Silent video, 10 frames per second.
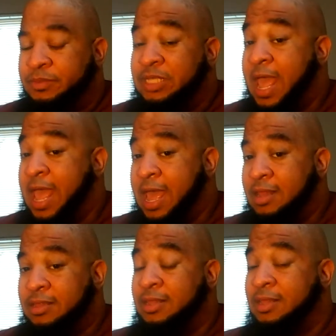to
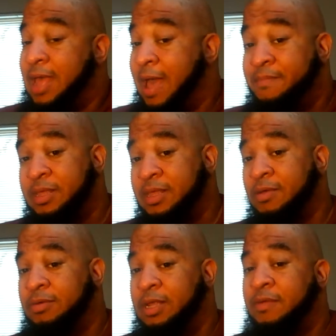ask? I've been
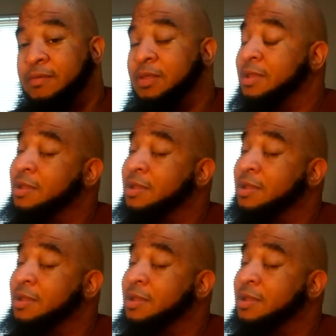guilty of it.